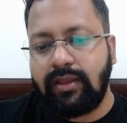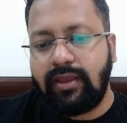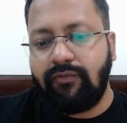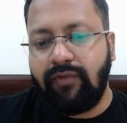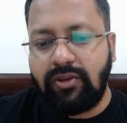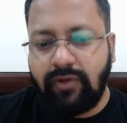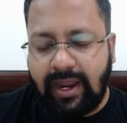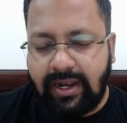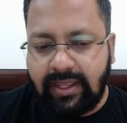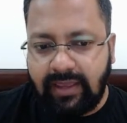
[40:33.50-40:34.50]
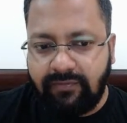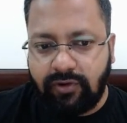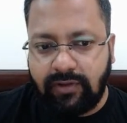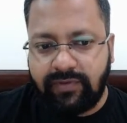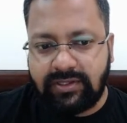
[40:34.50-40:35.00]
When you add
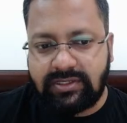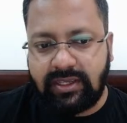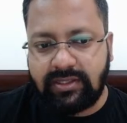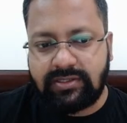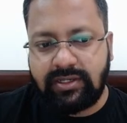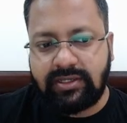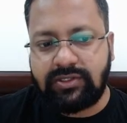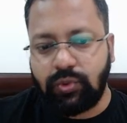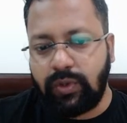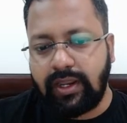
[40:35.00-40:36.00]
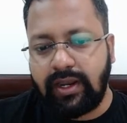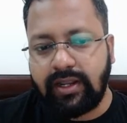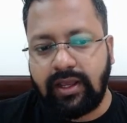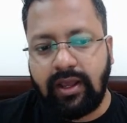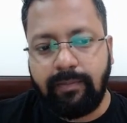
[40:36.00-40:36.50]
K4FeCN6, you will get
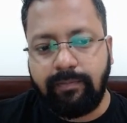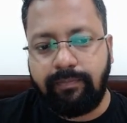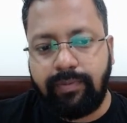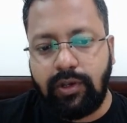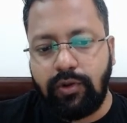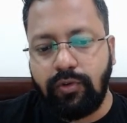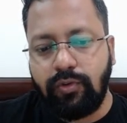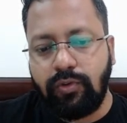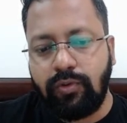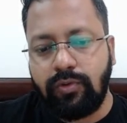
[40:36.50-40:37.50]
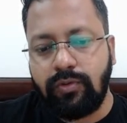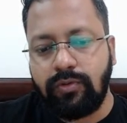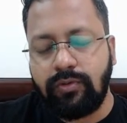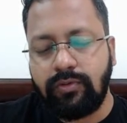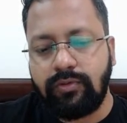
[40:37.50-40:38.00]
a blue
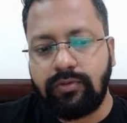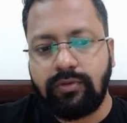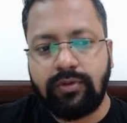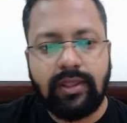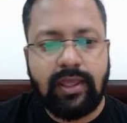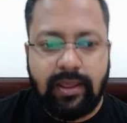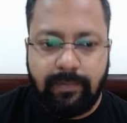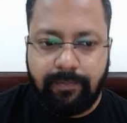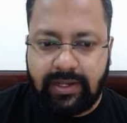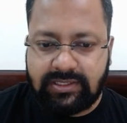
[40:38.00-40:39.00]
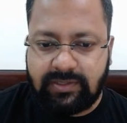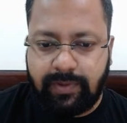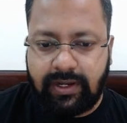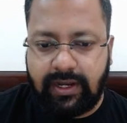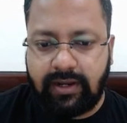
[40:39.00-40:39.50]

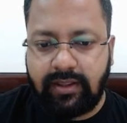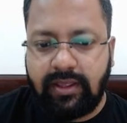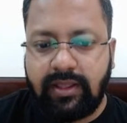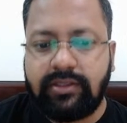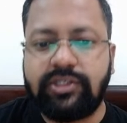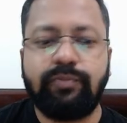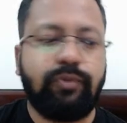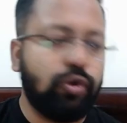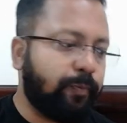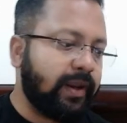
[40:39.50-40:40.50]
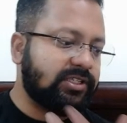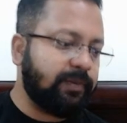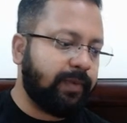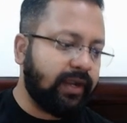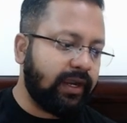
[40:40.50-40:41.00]
precipitate. This blue
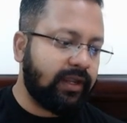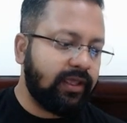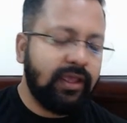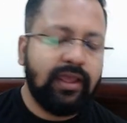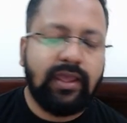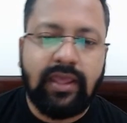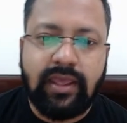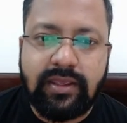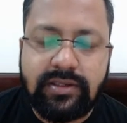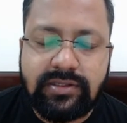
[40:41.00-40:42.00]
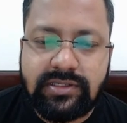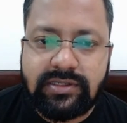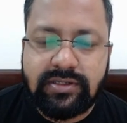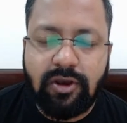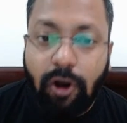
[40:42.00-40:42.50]
precipitate
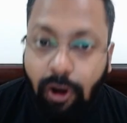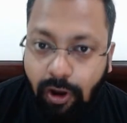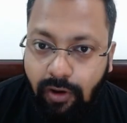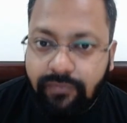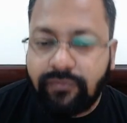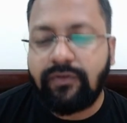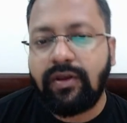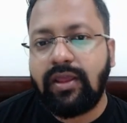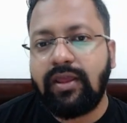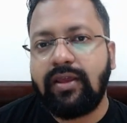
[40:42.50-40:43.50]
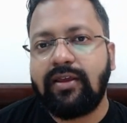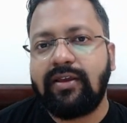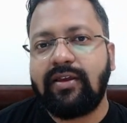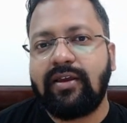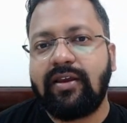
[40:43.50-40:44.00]
is of
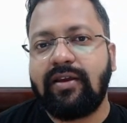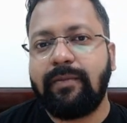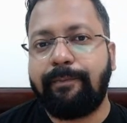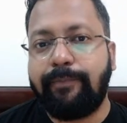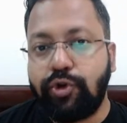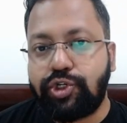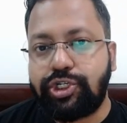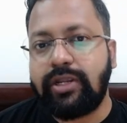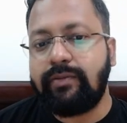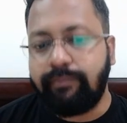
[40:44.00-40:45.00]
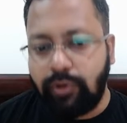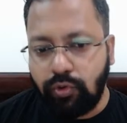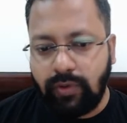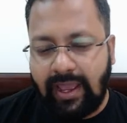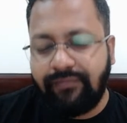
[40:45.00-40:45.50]
Prussian
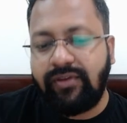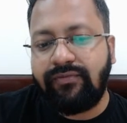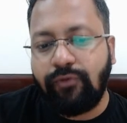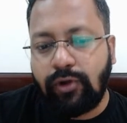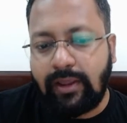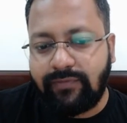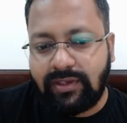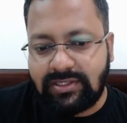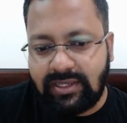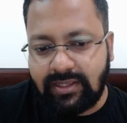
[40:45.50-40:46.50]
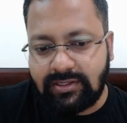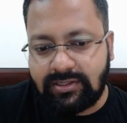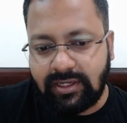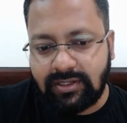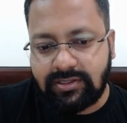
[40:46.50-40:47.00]
blue,
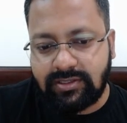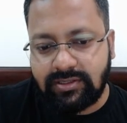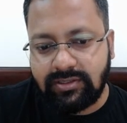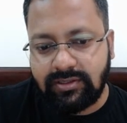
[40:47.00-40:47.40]
Fe4FeCN6.